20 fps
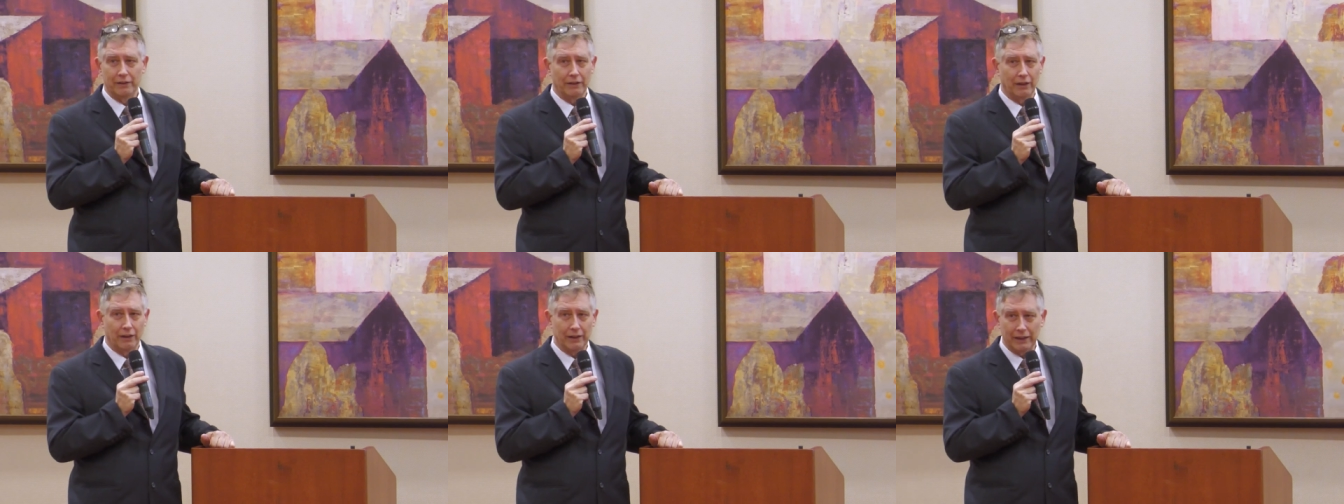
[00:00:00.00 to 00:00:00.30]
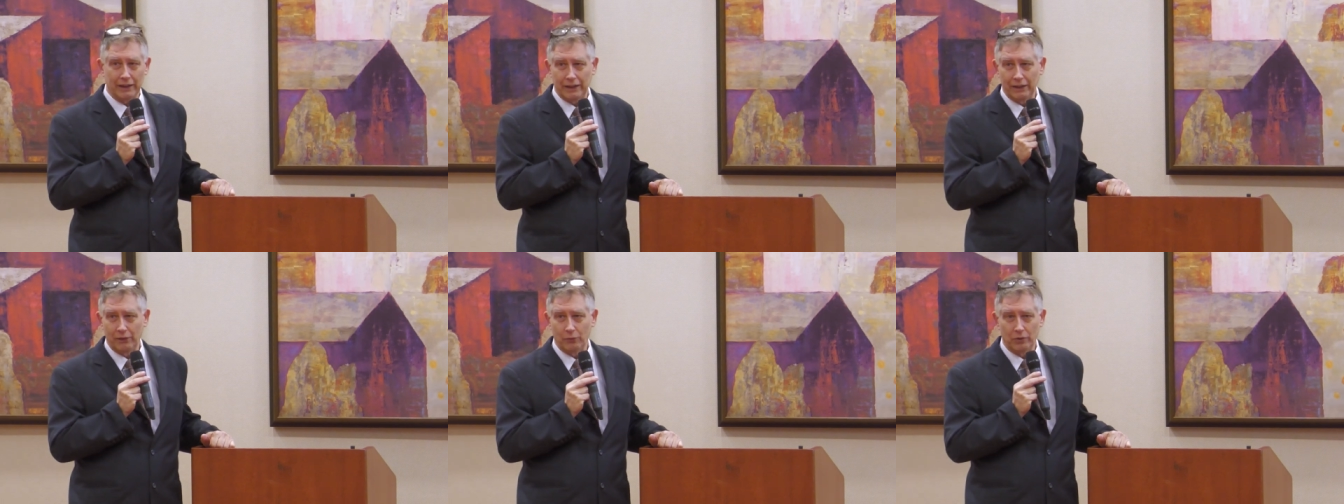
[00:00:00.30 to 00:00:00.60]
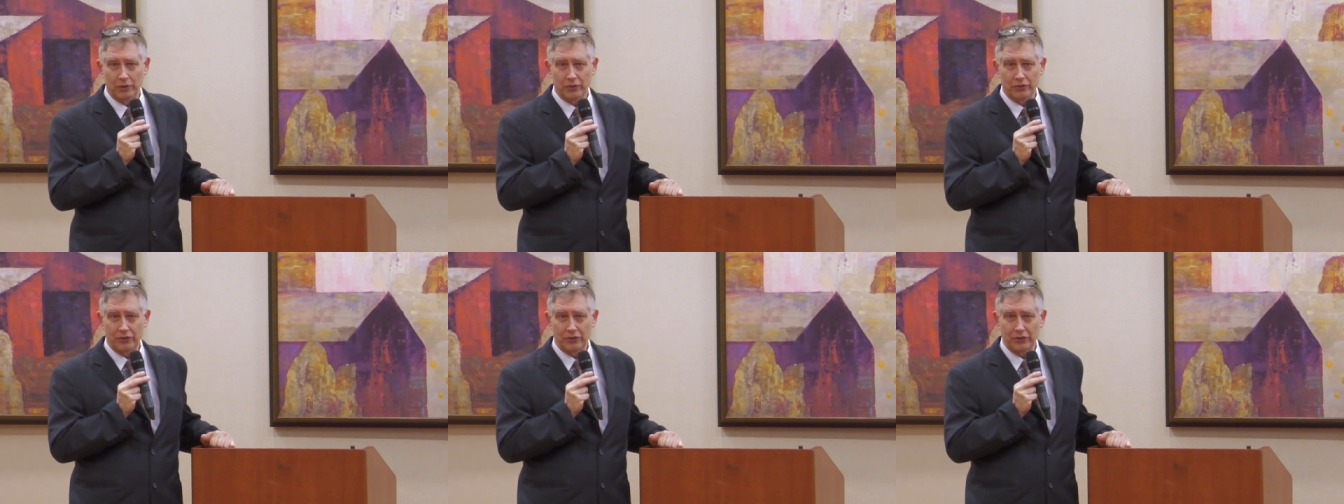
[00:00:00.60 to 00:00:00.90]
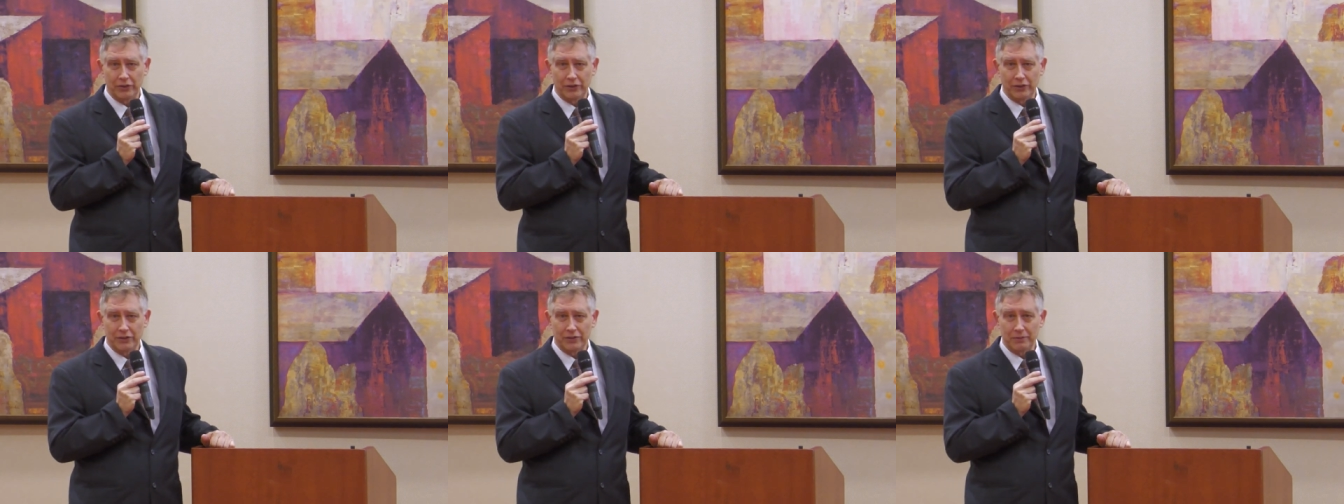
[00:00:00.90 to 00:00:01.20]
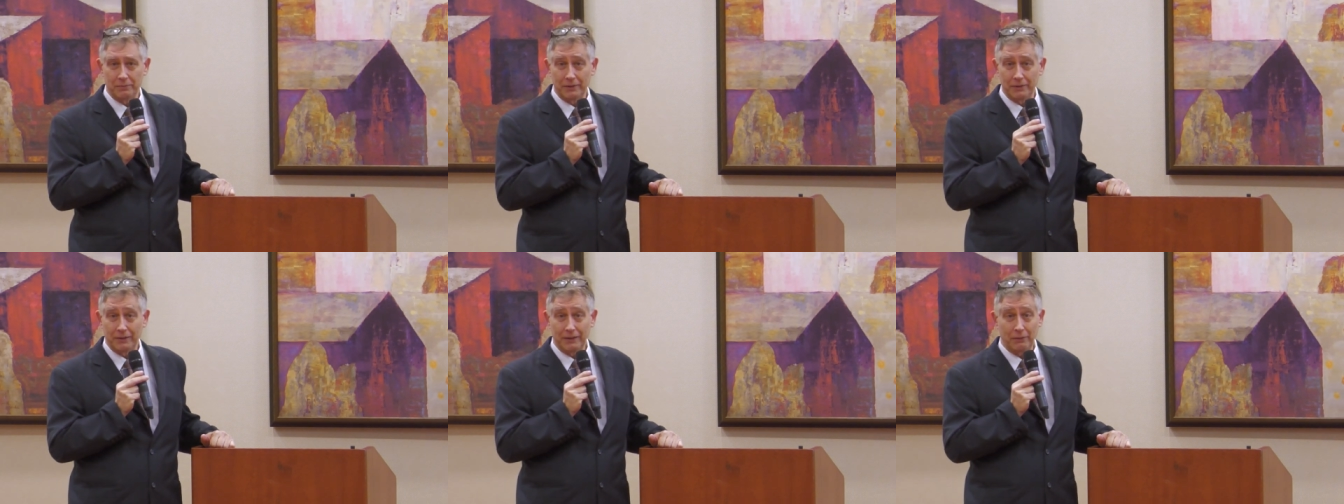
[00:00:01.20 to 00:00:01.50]
not getting worse in your
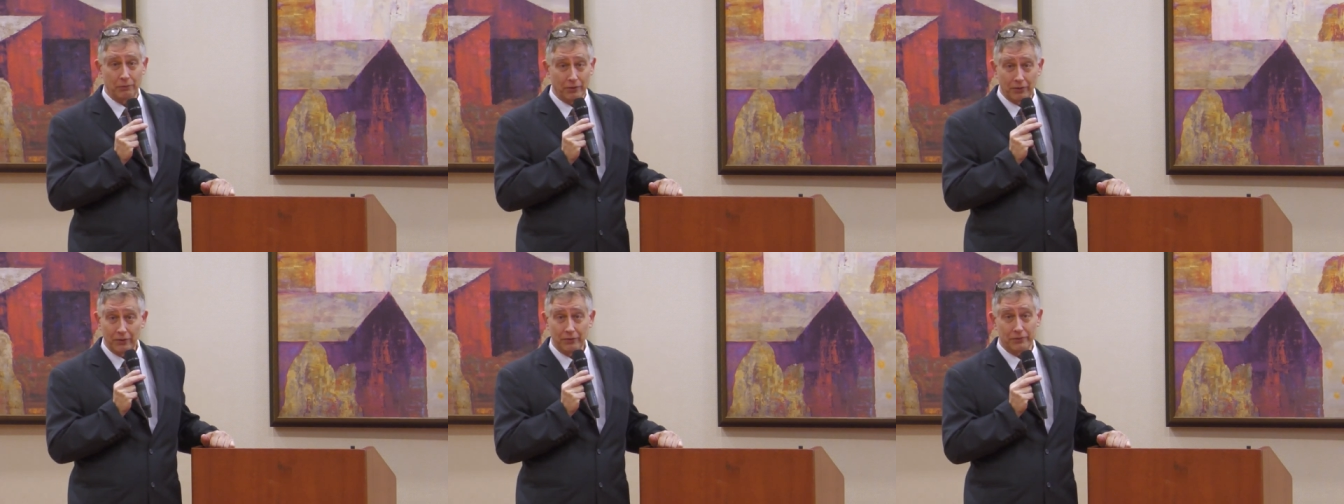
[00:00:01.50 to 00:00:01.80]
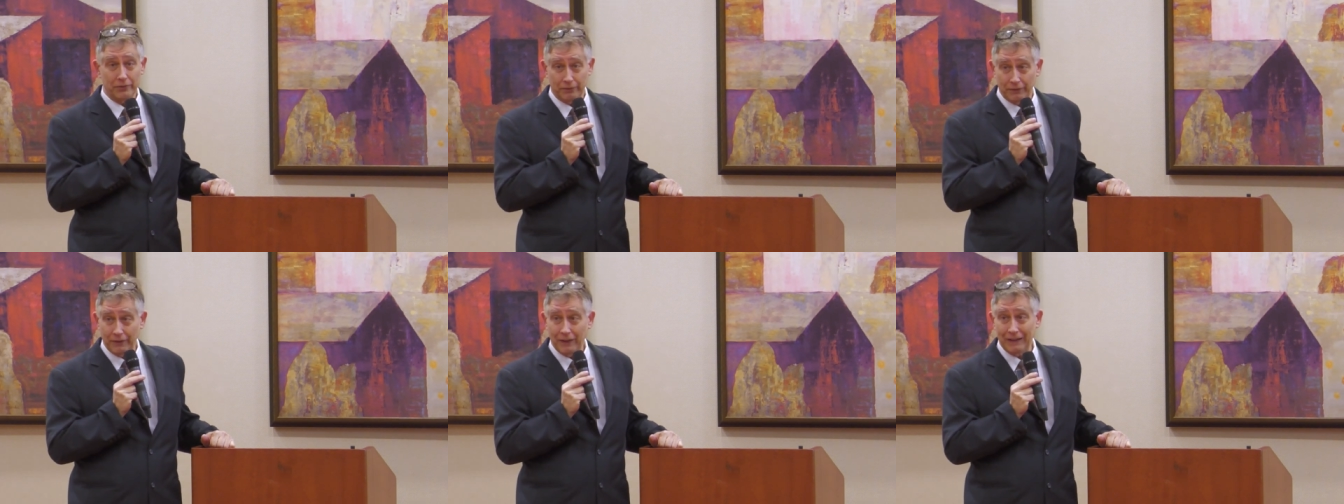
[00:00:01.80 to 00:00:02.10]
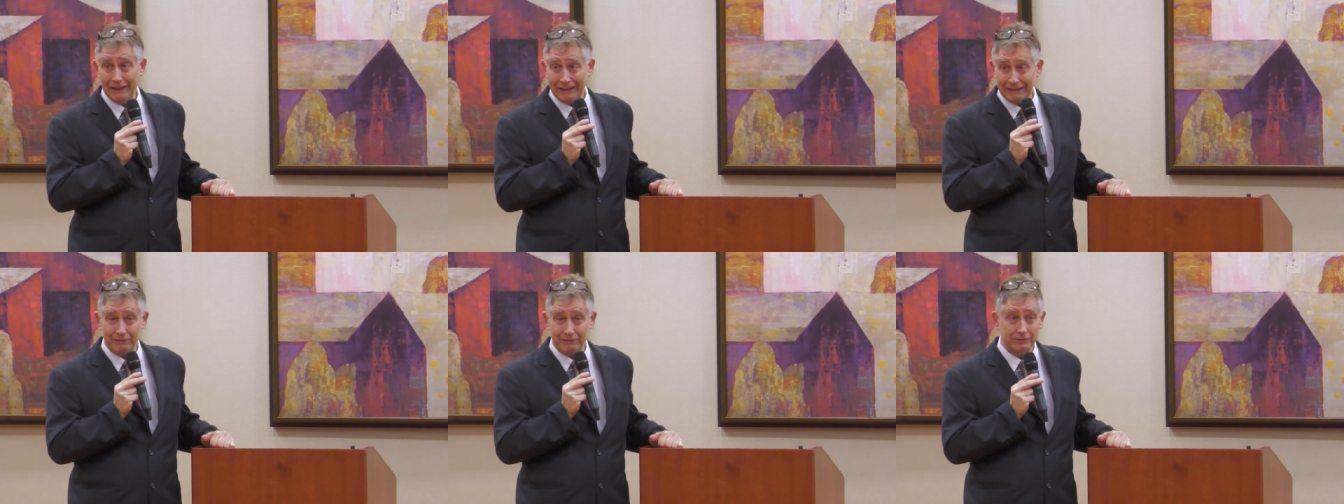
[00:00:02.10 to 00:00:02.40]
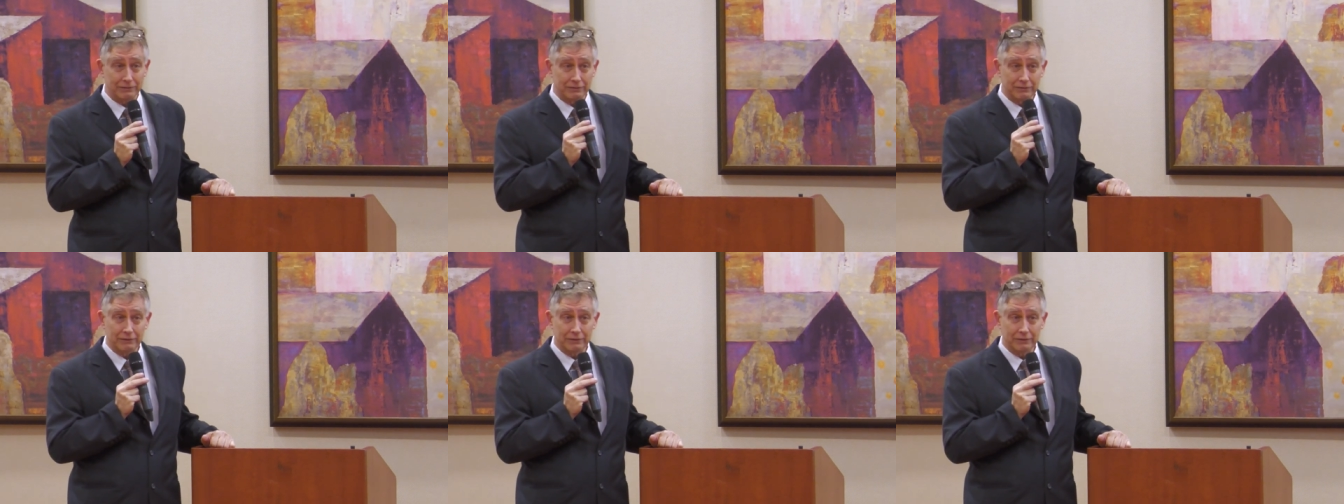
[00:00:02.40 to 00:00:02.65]
disability, well, those are fine.